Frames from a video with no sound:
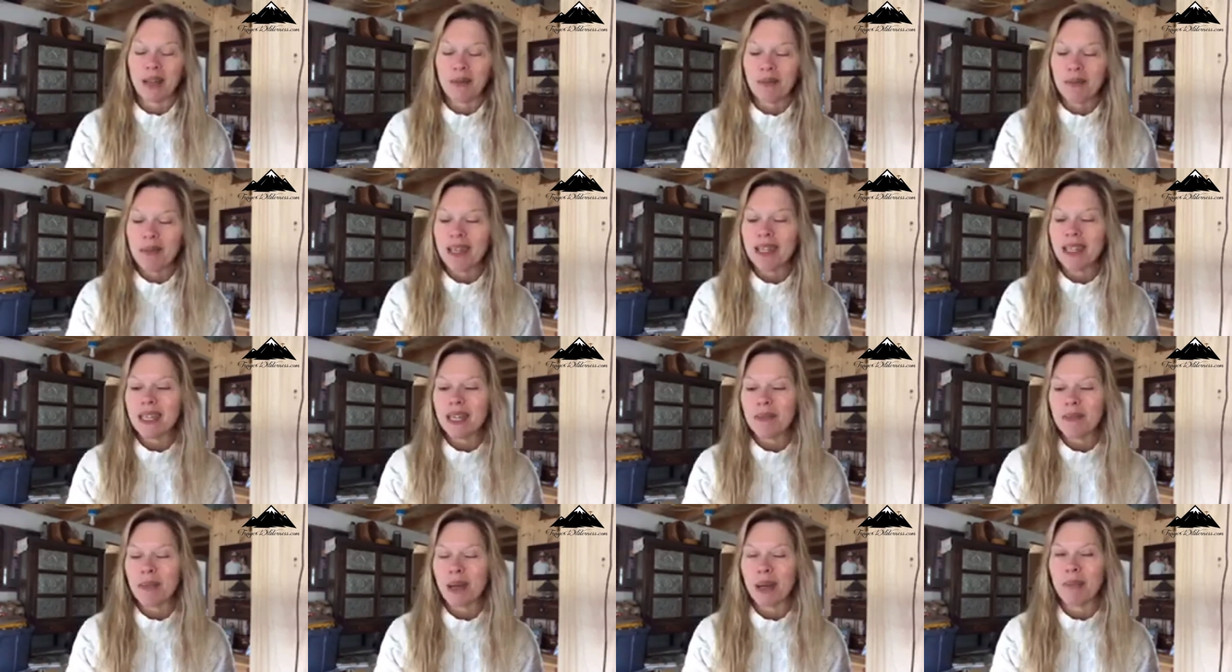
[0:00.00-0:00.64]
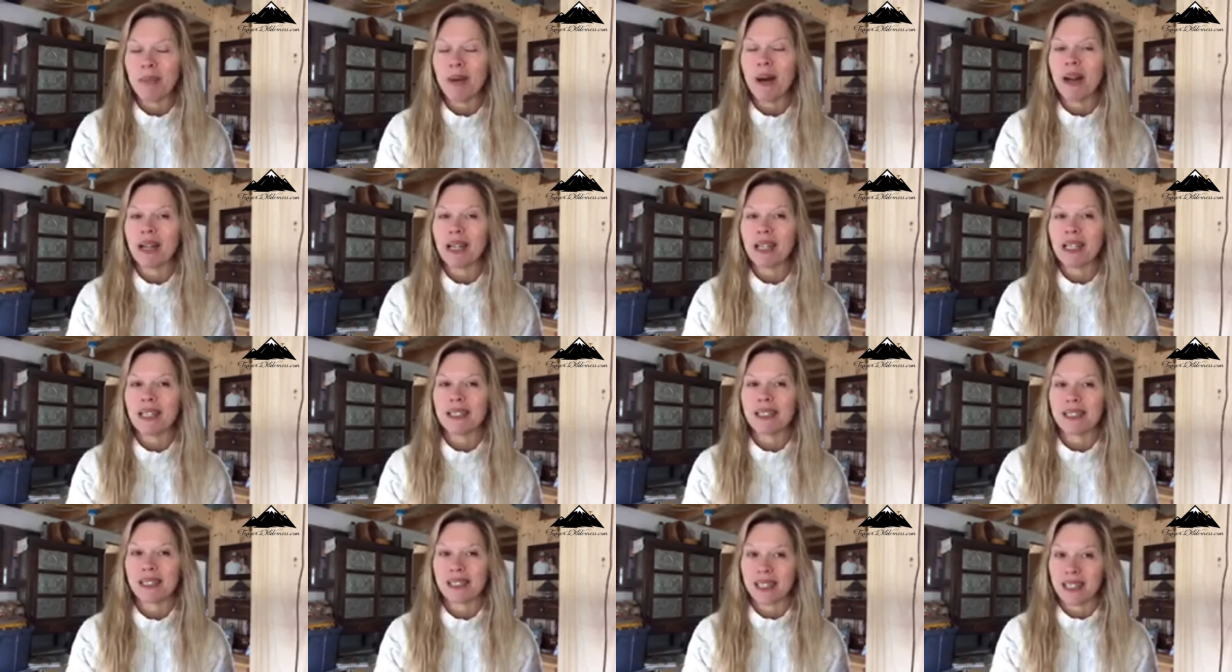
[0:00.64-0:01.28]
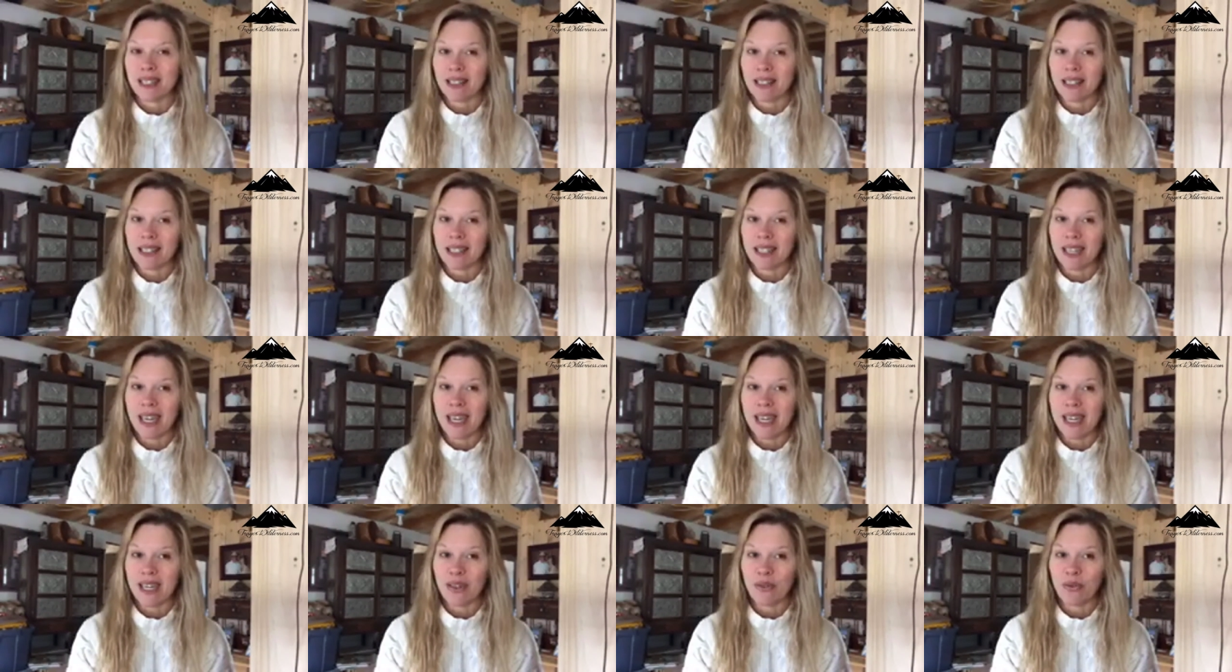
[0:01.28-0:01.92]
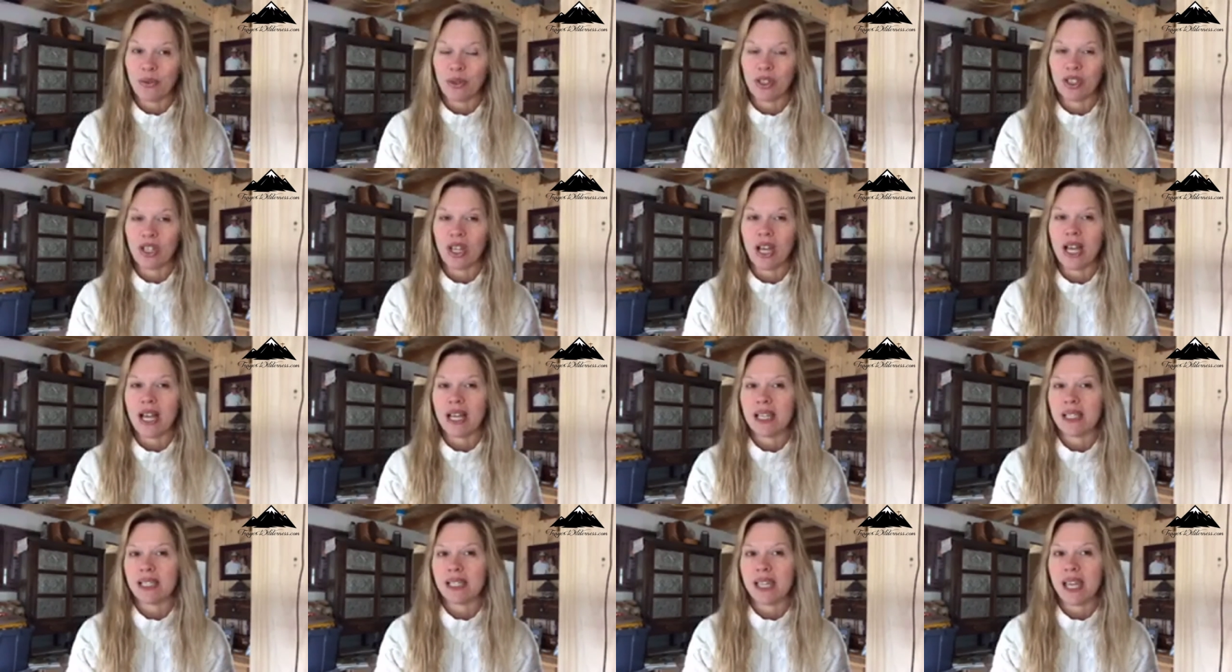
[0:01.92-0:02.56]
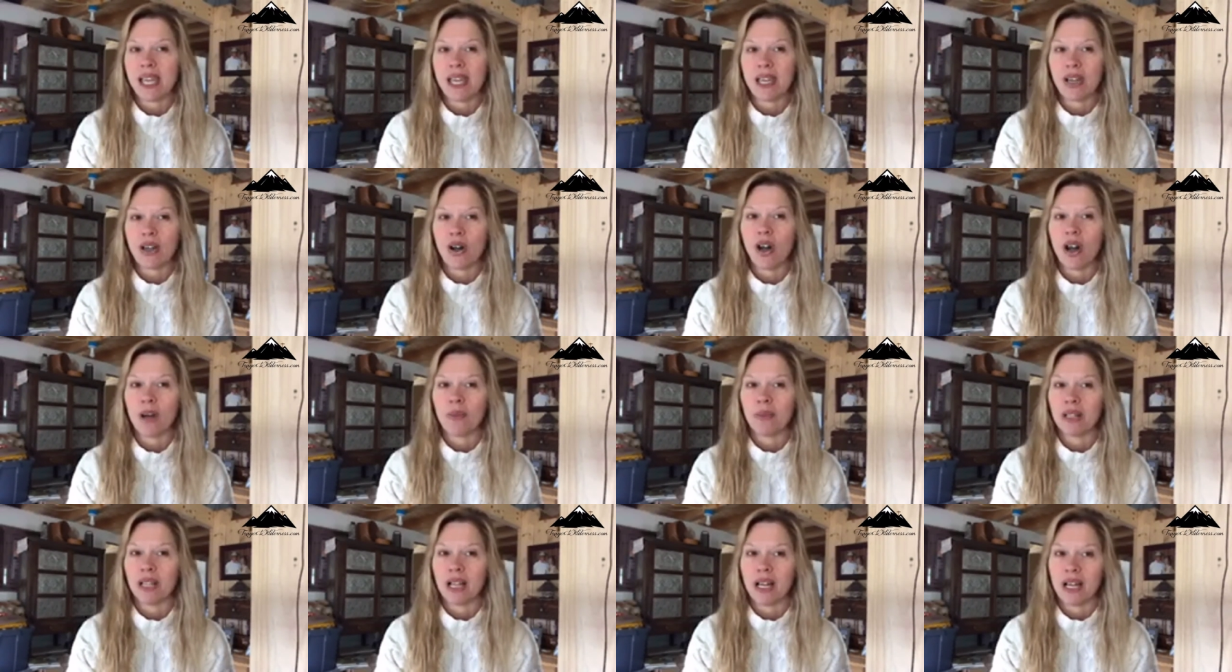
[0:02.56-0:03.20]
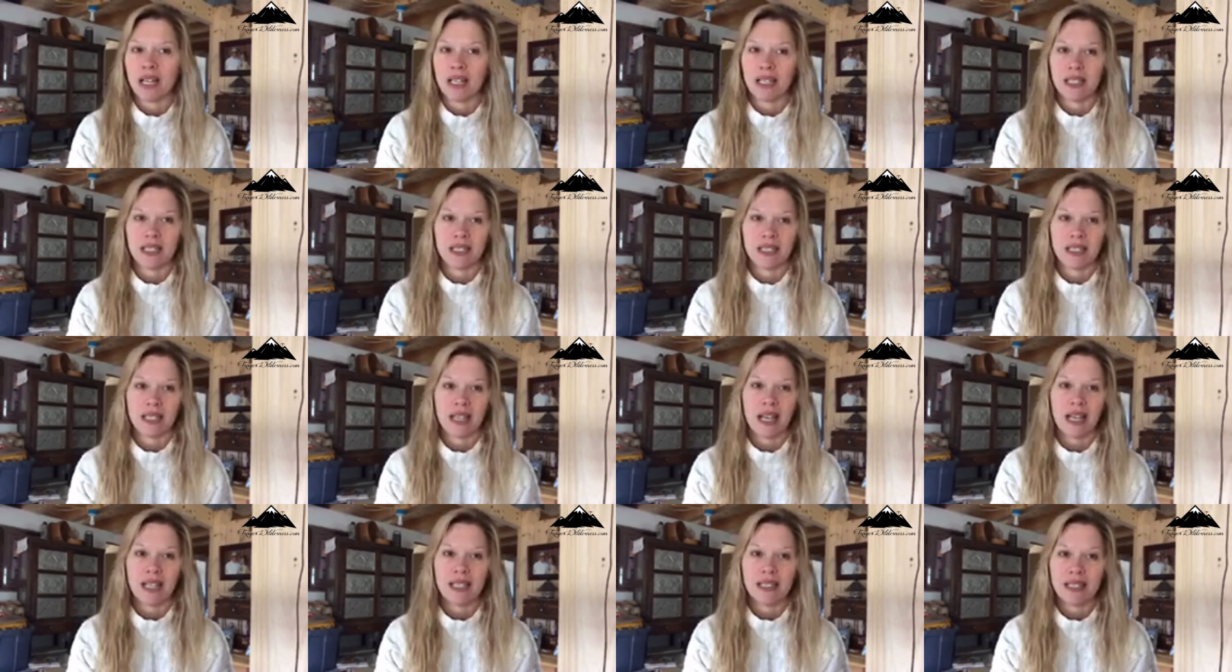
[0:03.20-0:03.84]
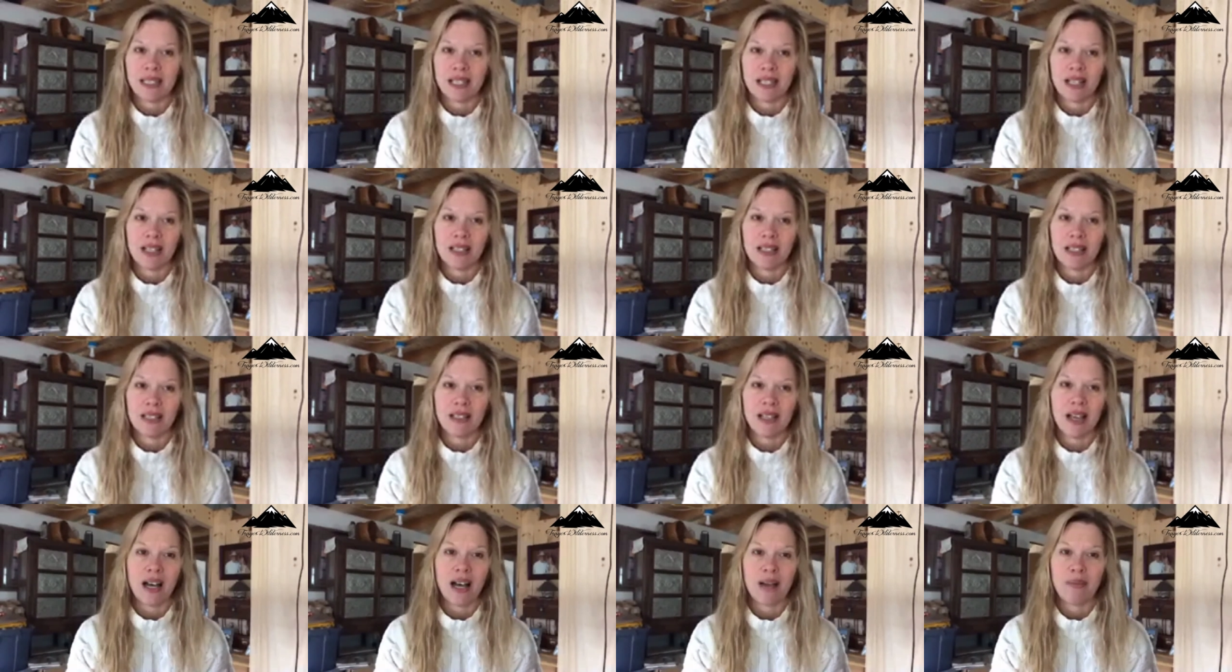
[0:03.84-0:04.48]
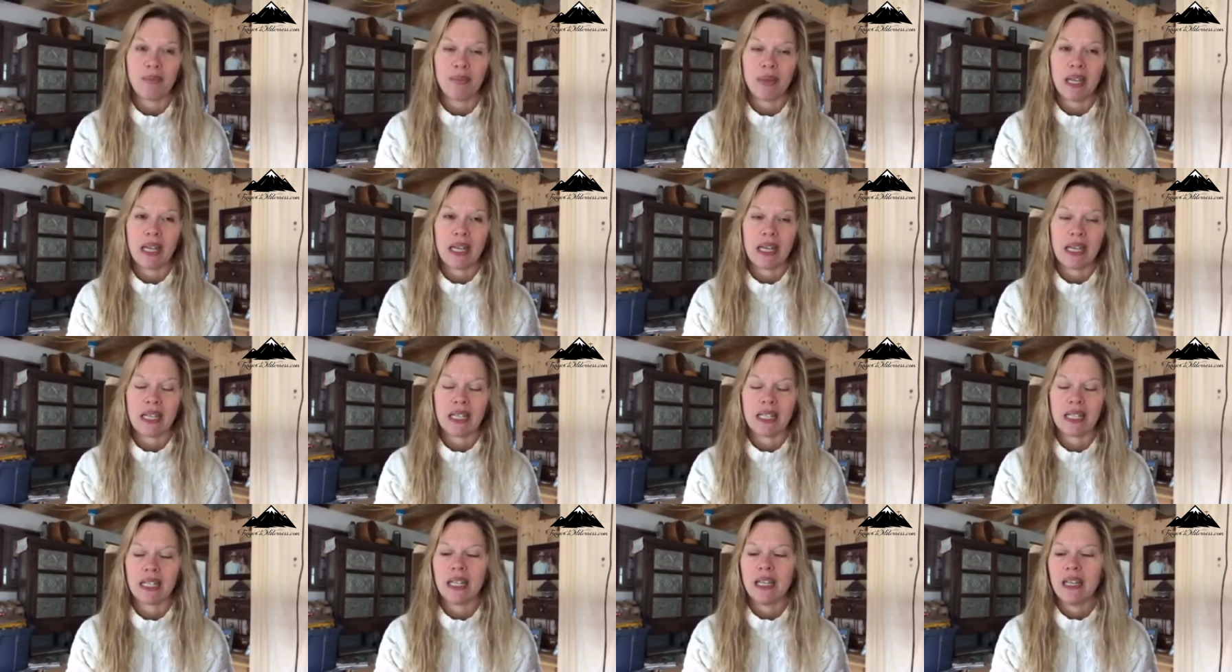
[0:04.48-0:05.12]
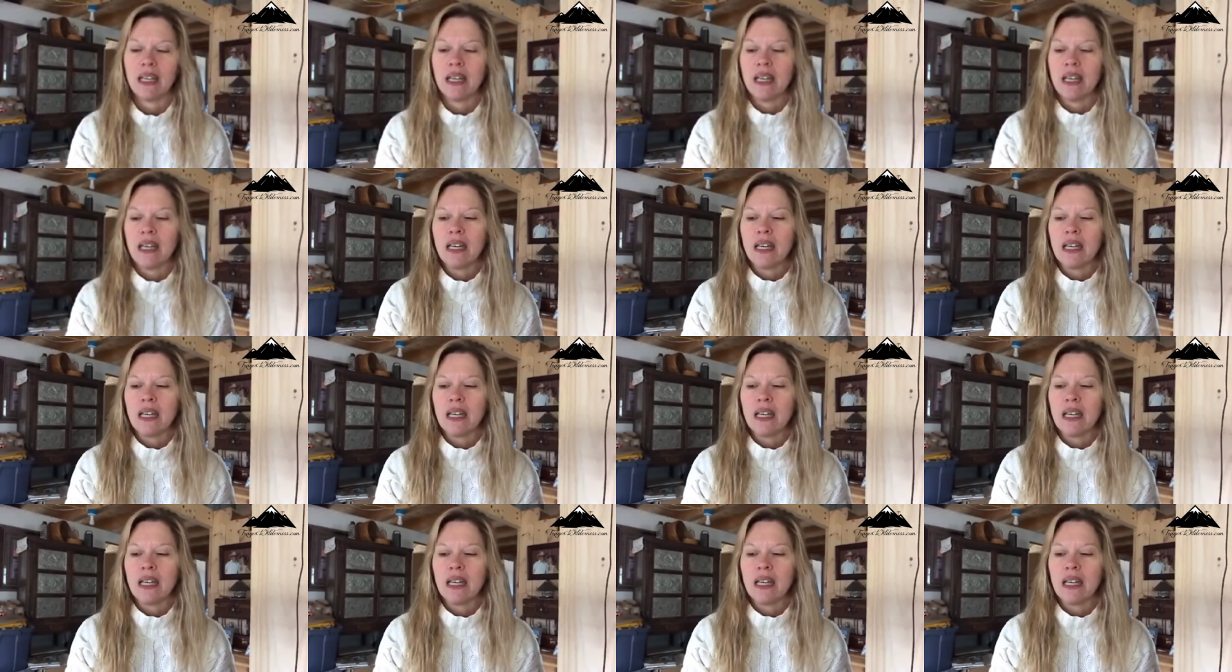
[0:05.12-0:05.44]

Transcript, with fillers: I'm making my pumpkin skillet cake, which has a caramelized icing on the top, and